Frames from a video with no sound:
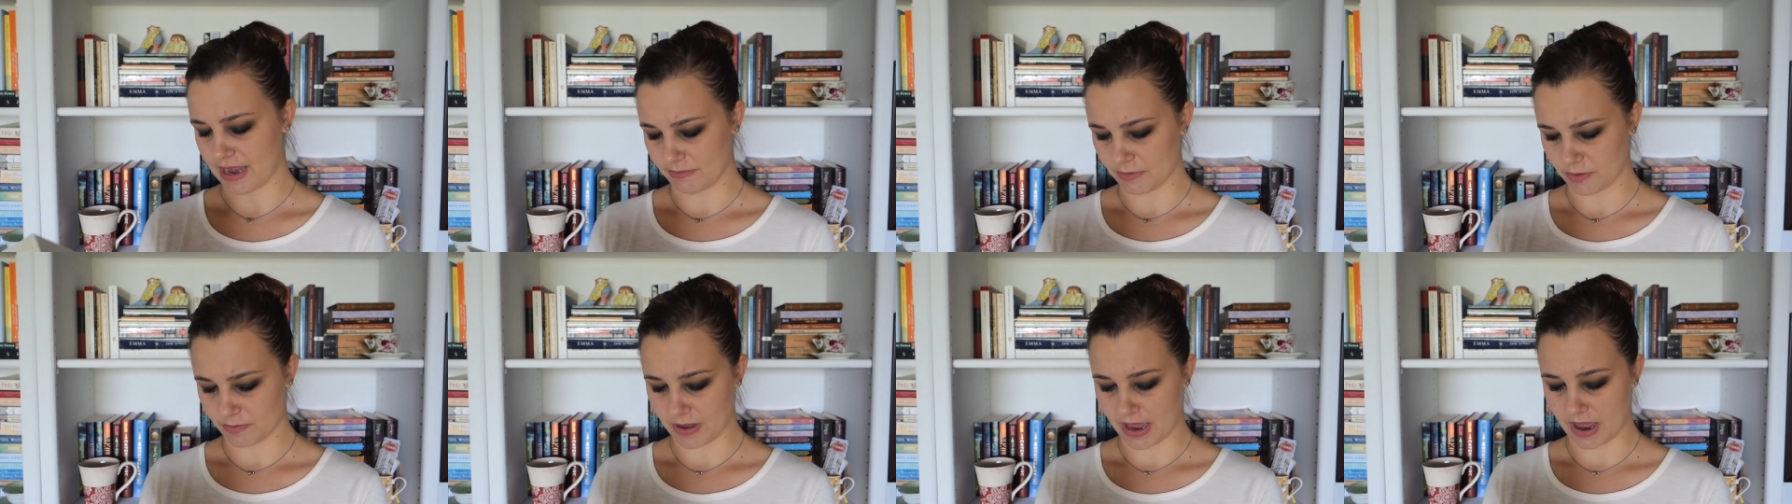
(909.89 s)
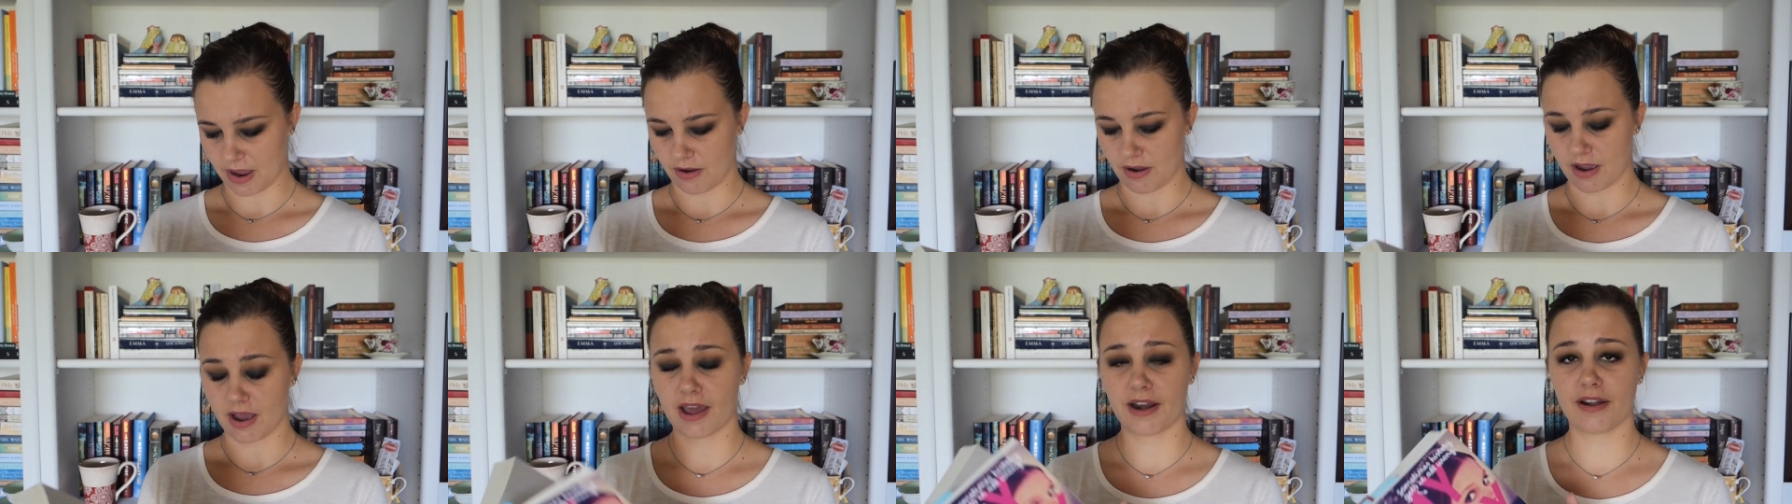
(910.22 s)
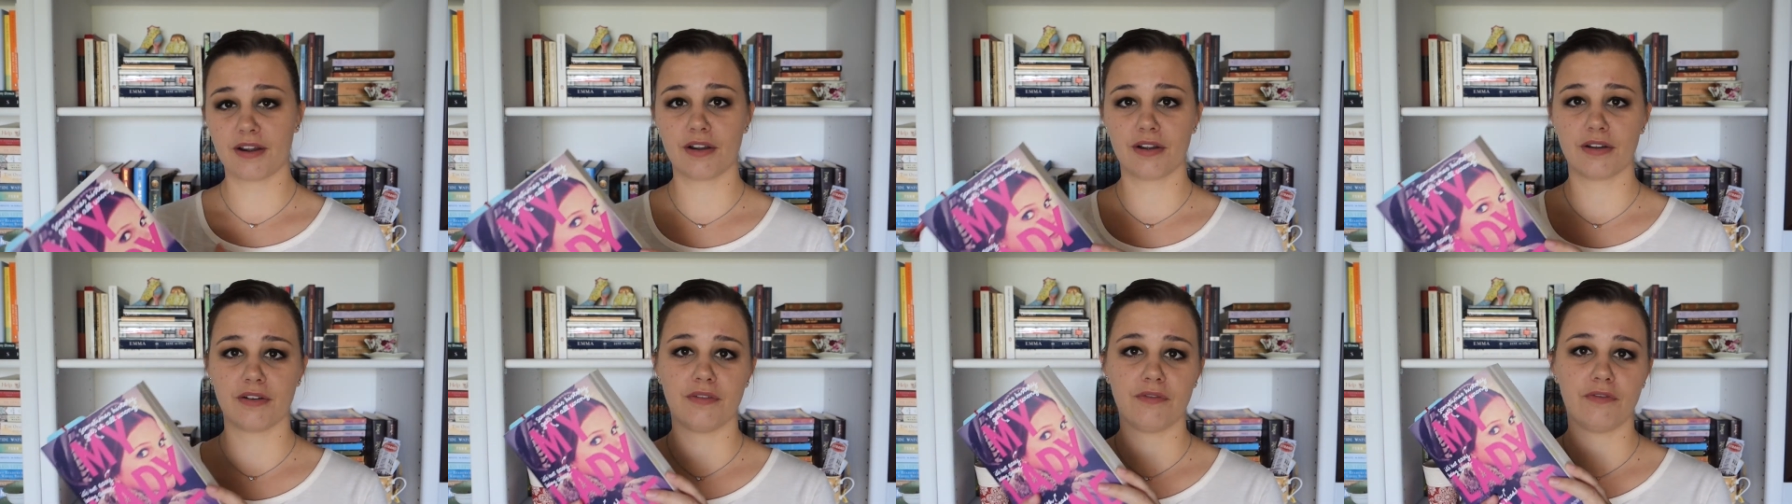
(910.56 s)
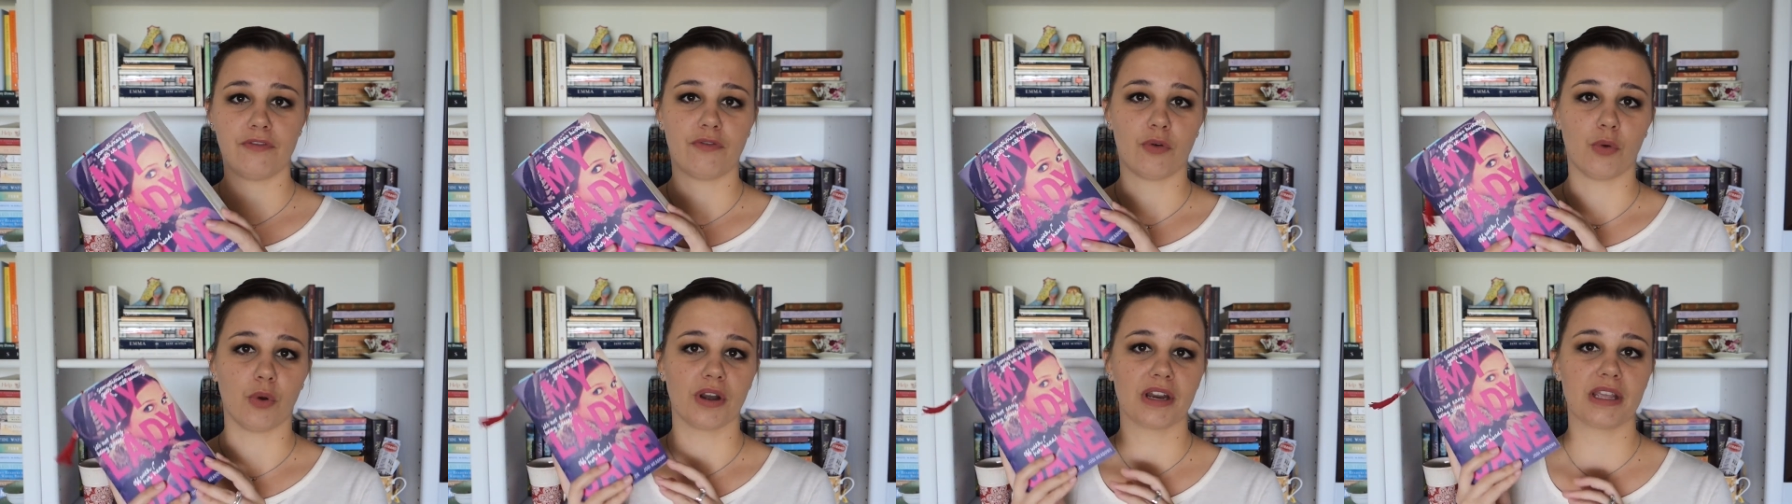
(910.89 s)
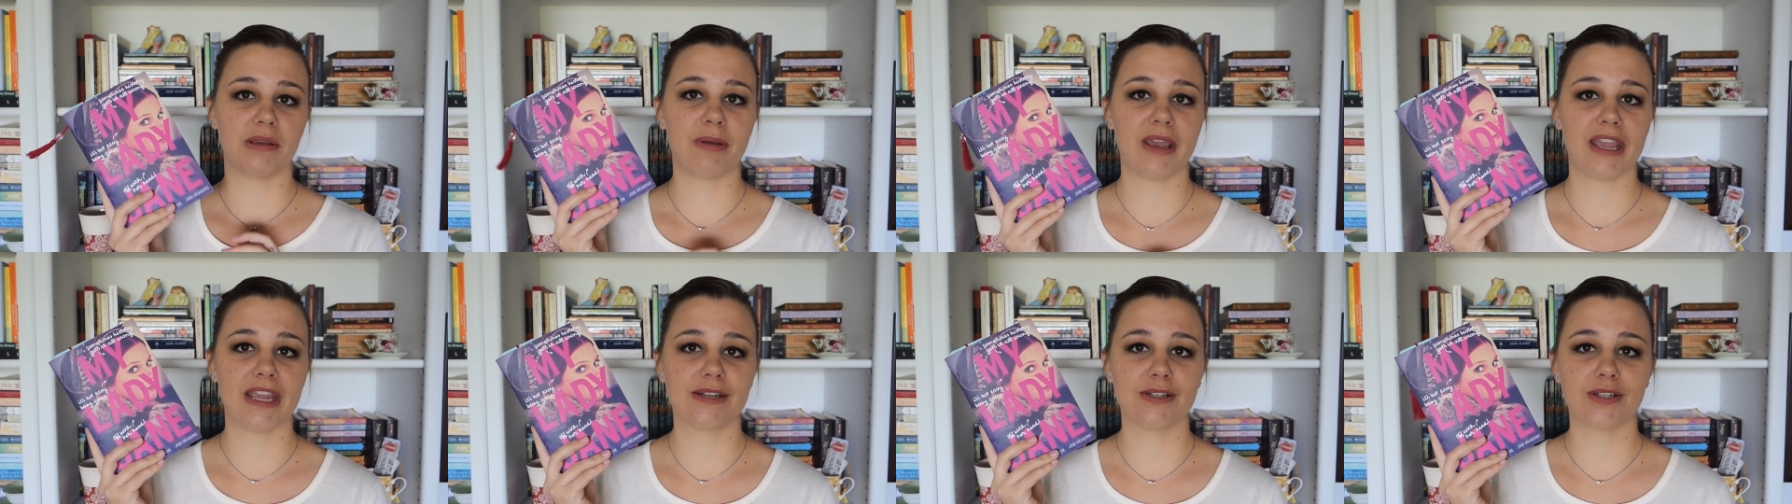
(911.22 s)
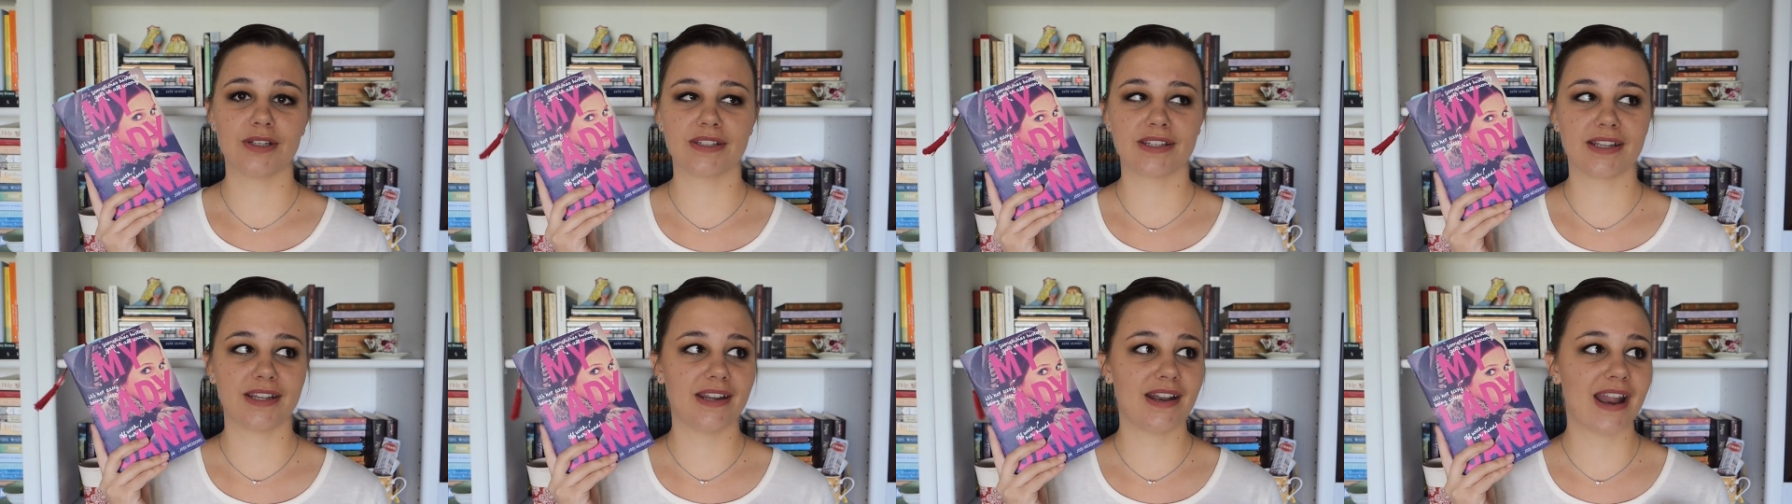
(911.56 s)
I'm about 140
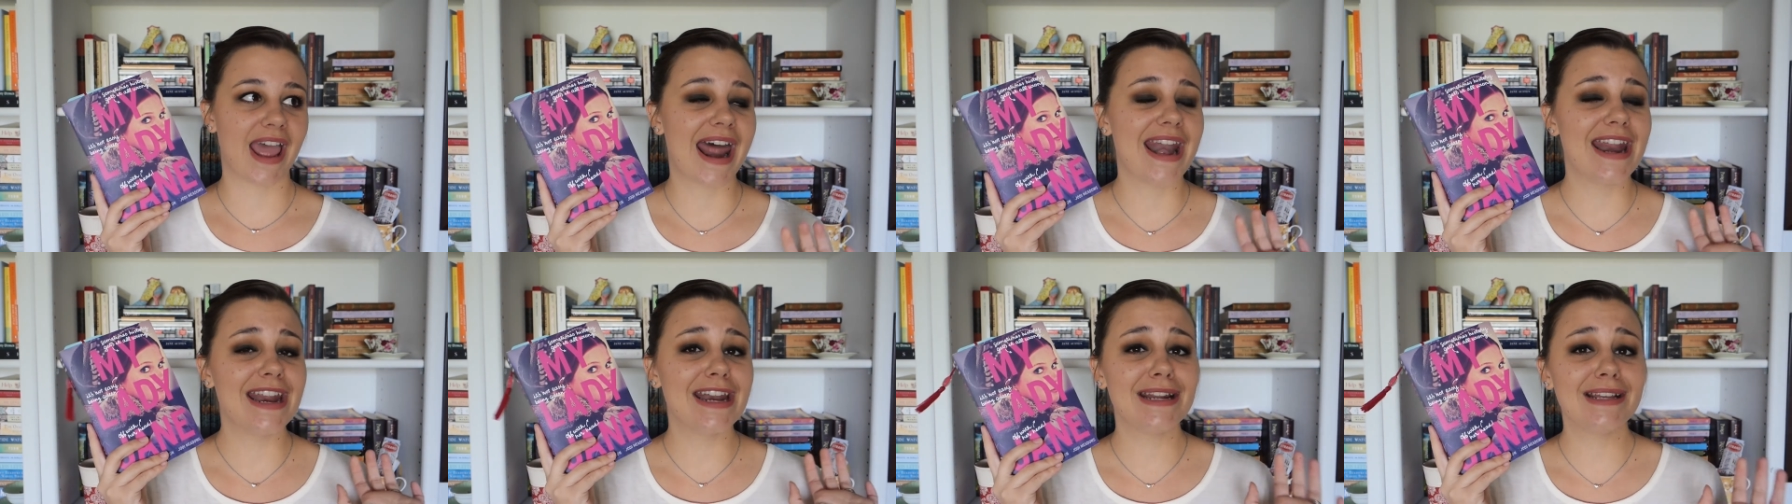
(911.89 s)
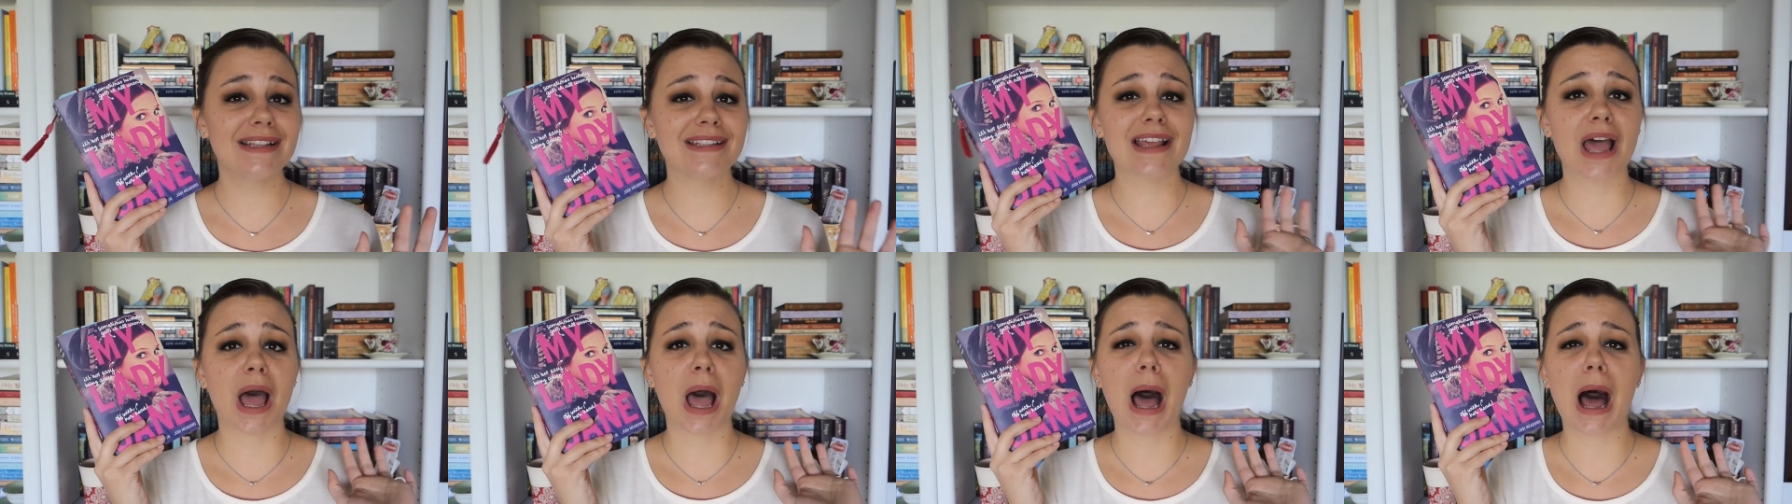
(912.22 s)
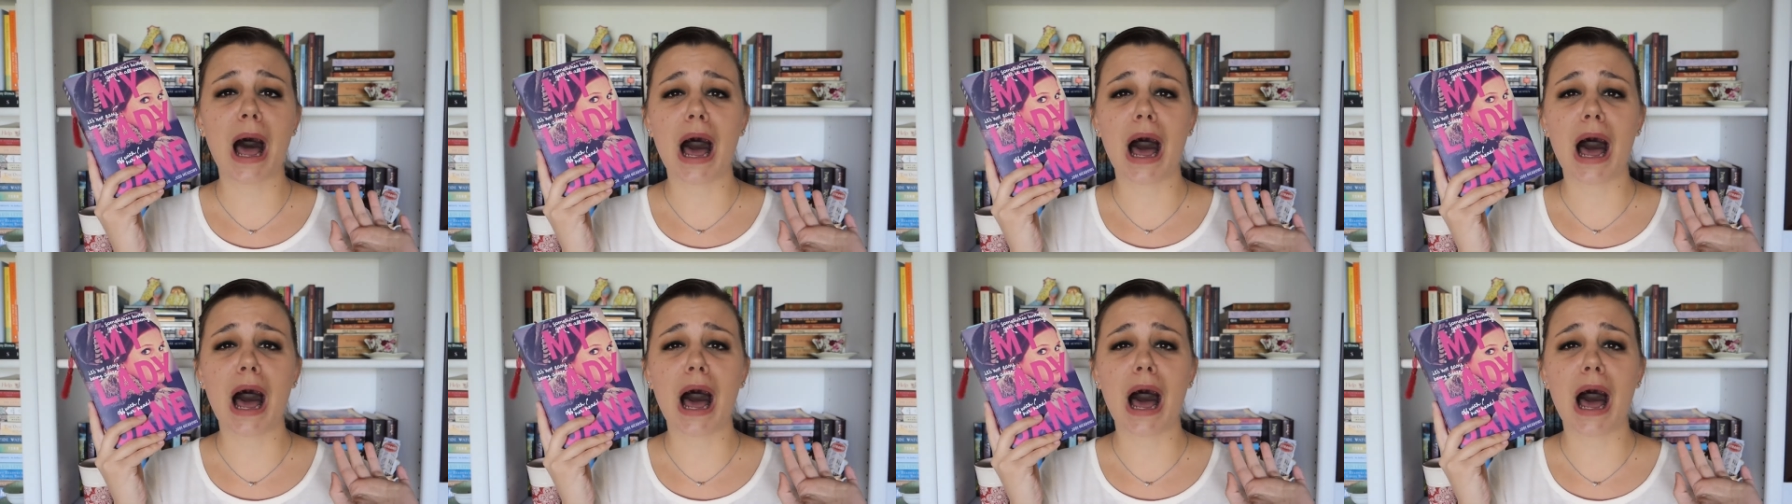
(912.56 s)
pages in and it is